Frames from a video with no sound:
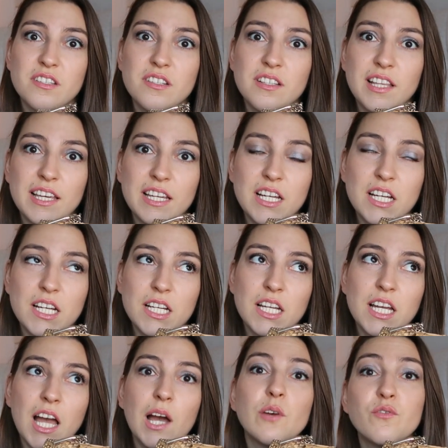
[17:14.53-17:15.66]
like
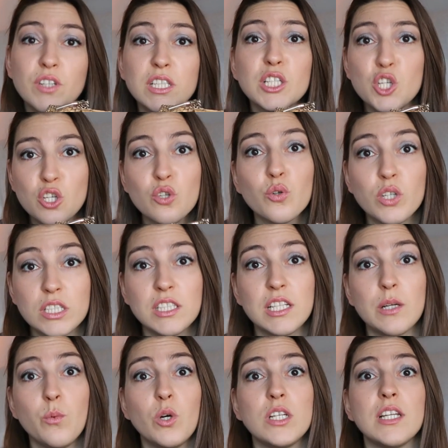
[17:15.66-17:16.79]
really sure that I
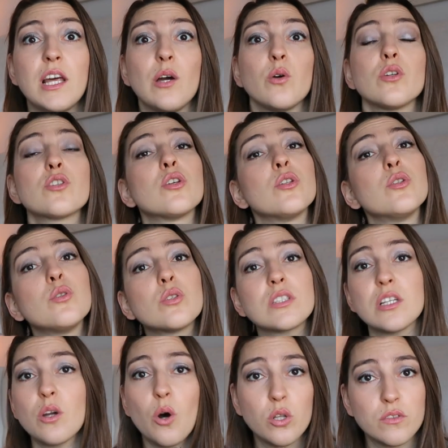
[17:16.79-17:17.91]
wanted. I also looked
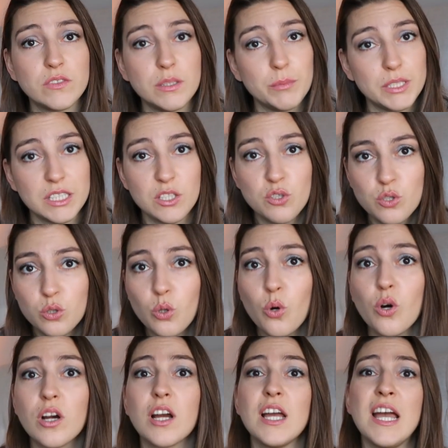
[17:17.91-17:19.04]
at all of them in the
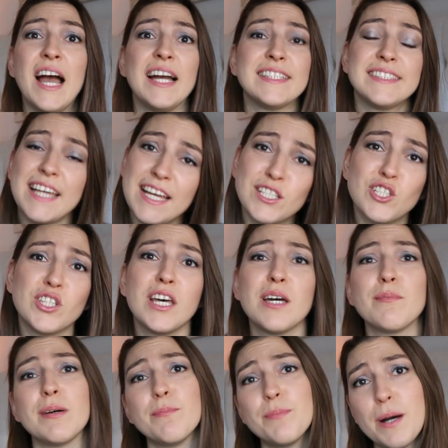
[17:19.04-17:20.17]
store, I touched
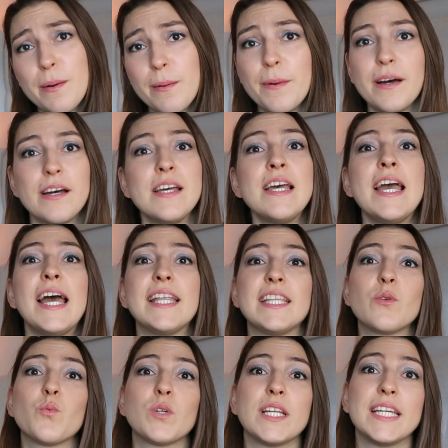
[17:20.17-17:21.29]
them, I blah blah blah, and
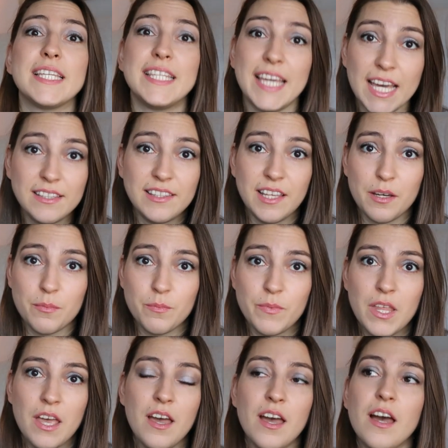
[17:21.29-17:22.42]
then when I get them,
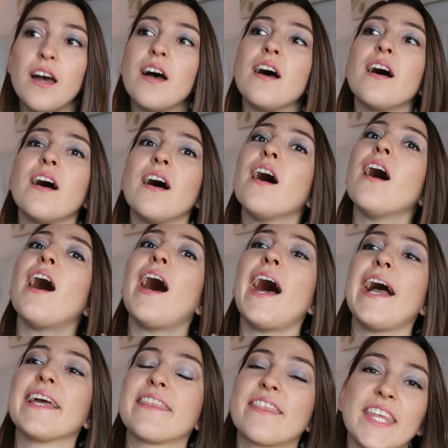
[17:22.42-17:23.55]

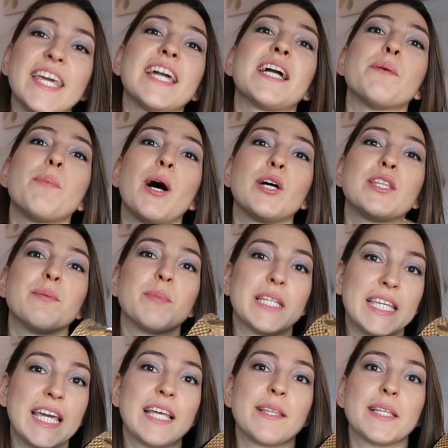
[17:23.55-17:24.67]
I think about them
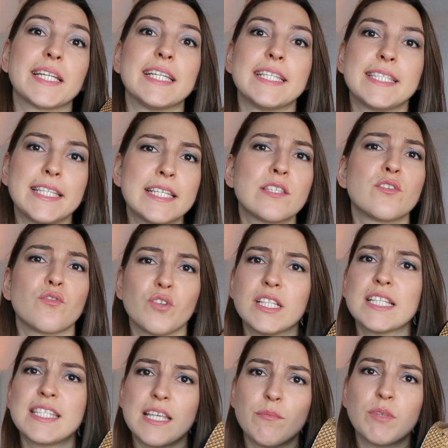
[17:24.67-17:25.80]
again, like, is this
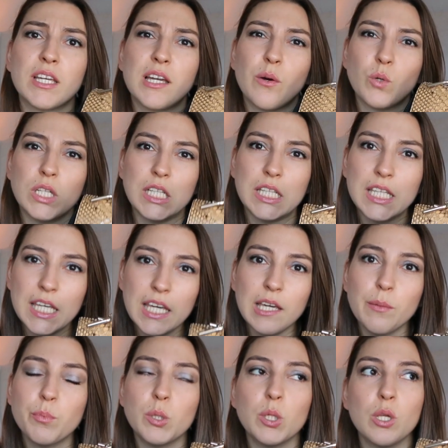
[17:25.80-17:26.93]
really something I want to
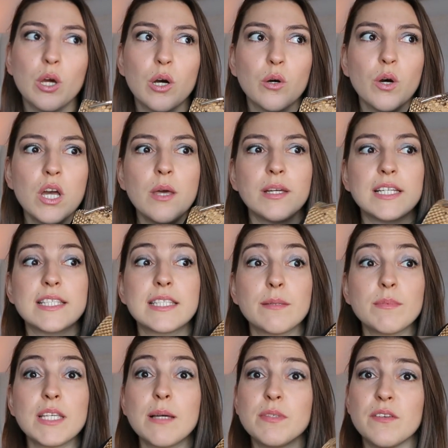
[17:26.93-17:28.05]
keep, you know? Because
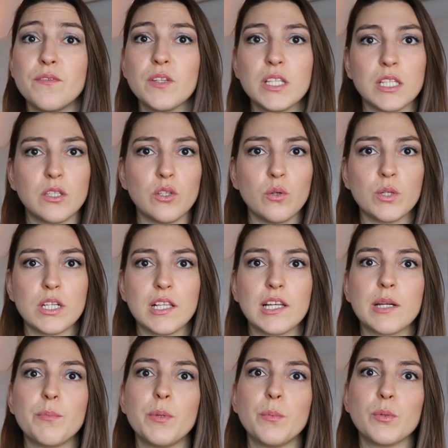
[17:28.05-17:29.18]
sometimes I feel like, you know what a lot
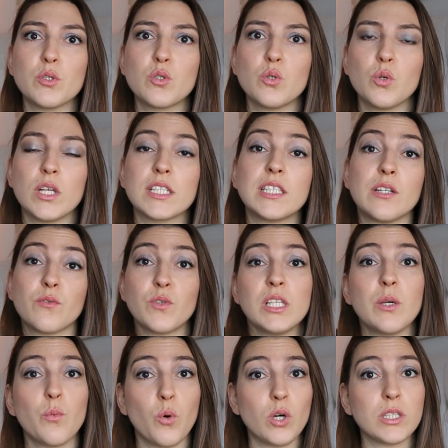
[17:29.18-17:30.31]
of people do, like they
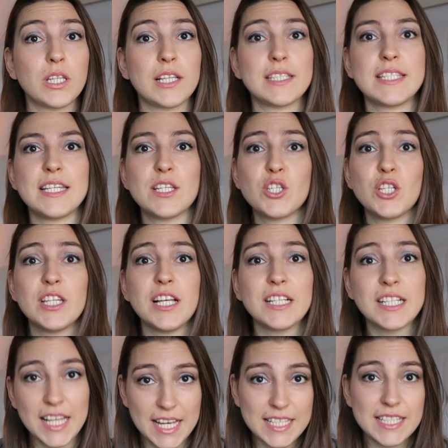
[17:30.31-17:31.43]
really want, let's say, Chanel
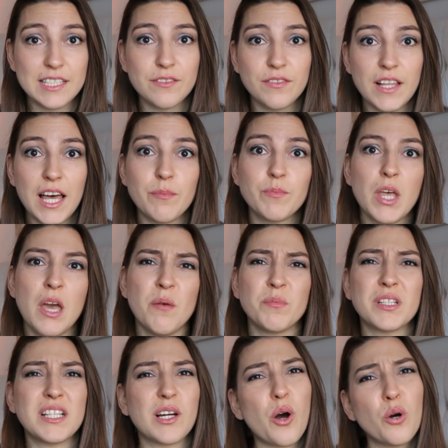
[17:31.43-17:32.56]
Classic flap,
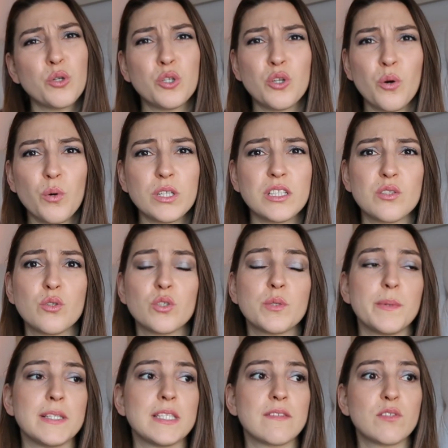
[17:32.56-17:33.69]
they're like, oh, you know what, that's too
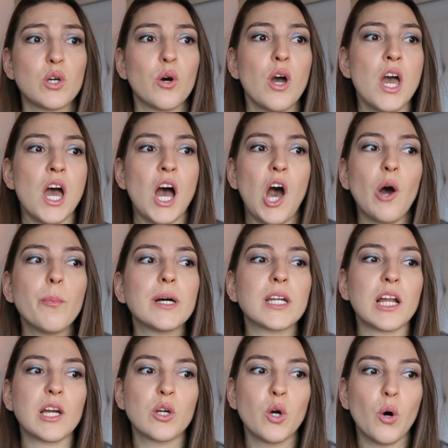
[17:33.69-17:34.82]
expensive, so how about
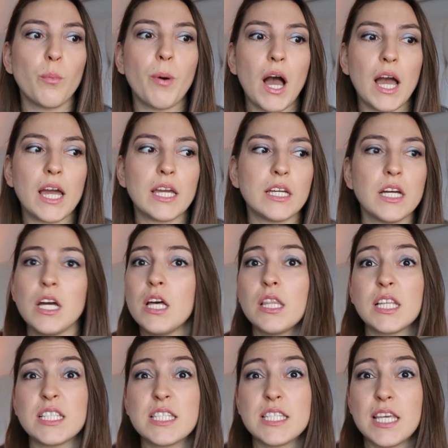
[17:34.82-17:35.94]
I go buy,
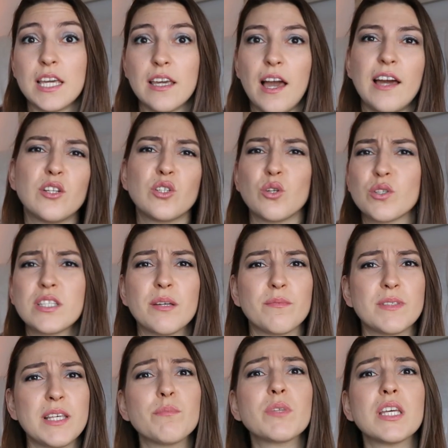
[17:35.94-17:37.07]
let's say, I don't know,
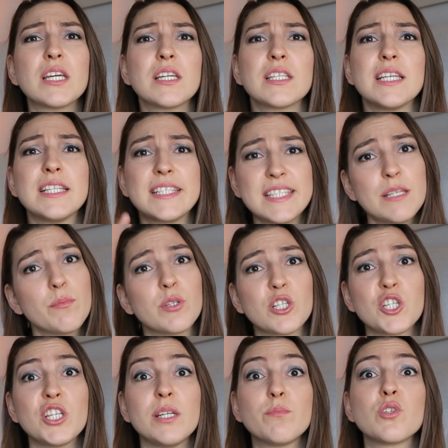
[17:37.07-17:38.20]
something in similar
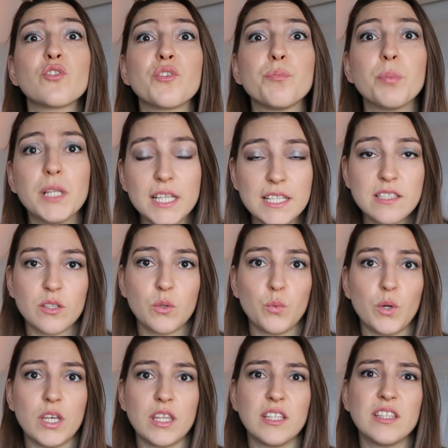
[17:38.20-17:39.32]
shape to replace it
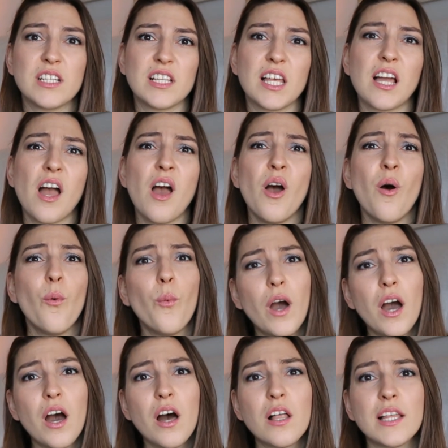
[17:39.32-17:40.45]
with. And they're like,
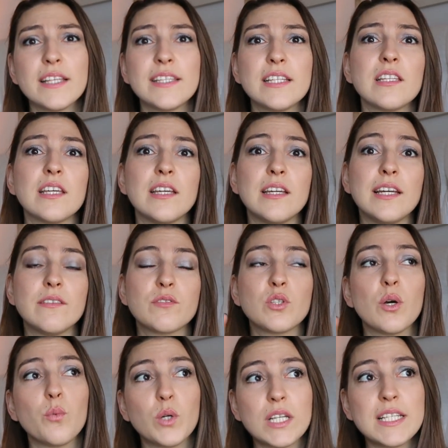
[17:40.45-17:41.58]
well, and then
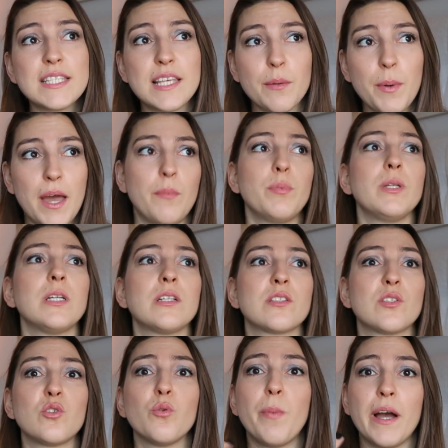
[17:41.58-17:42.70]
so what ends up happening
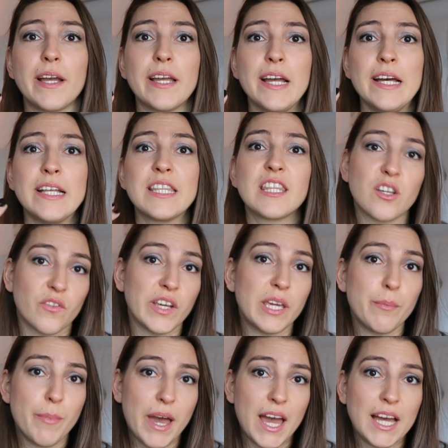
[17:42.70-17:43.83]
is you buy 3
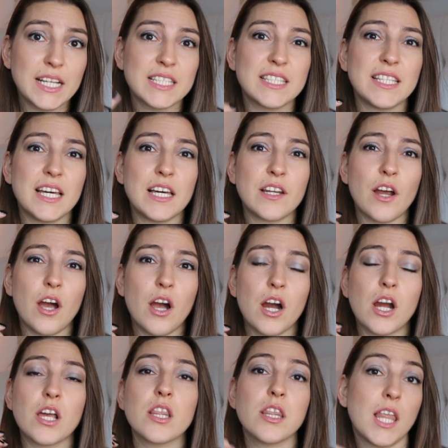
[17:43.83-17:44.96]
bags that
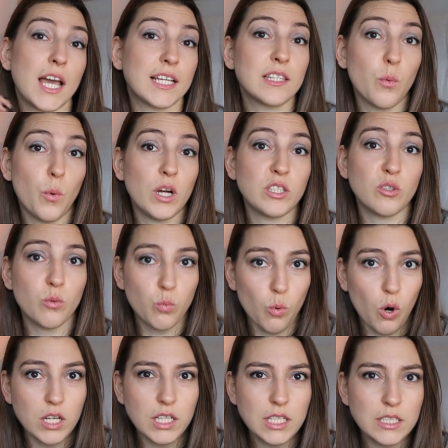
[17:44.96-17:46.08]
are like the one you
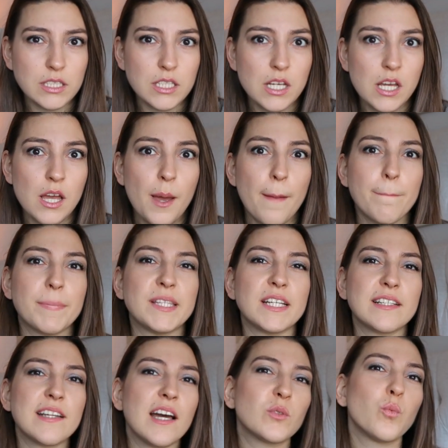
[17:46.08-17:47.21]
wanted, but they're
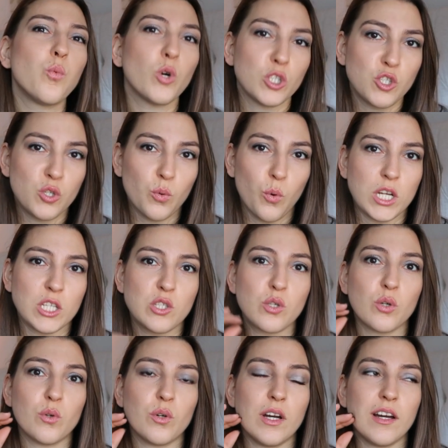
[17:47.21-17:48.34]
not what you wanted.
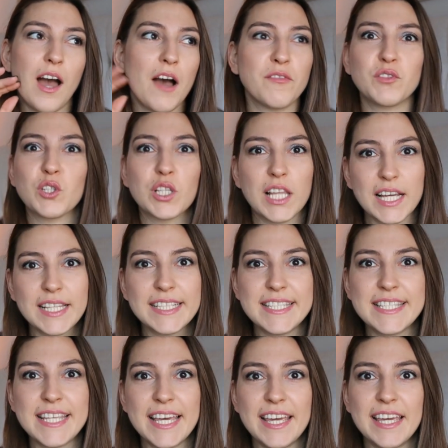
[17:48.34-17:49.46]
So after, like,
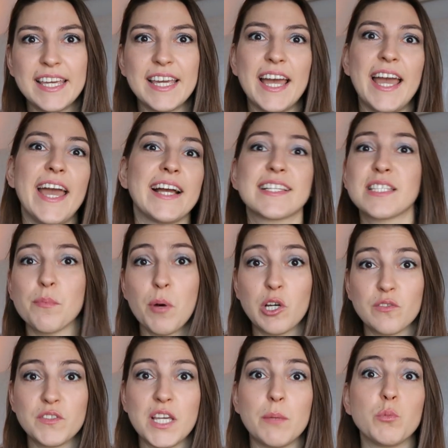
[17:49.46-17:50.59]
let's say X amount
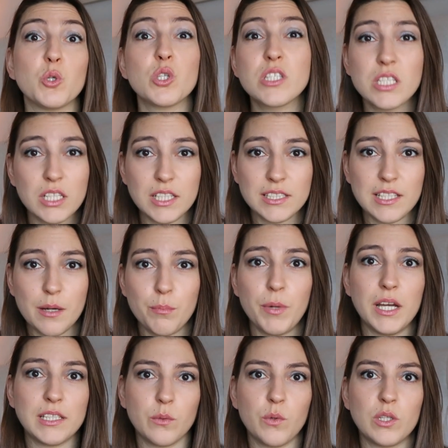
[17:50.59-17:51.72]
of time, you still end up
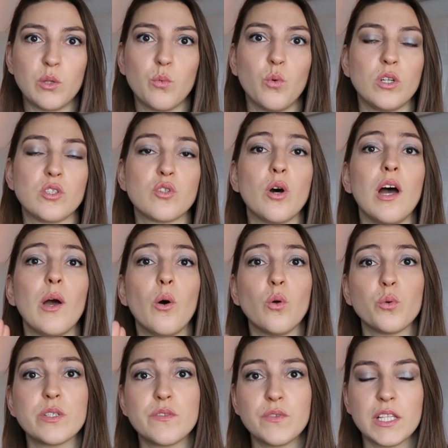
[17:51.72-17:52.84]
buying the one you want. So I
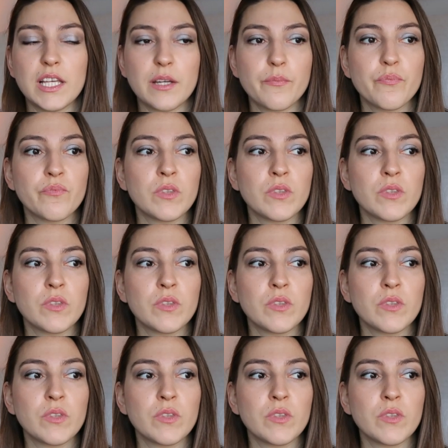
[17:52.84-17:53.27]
always feel like,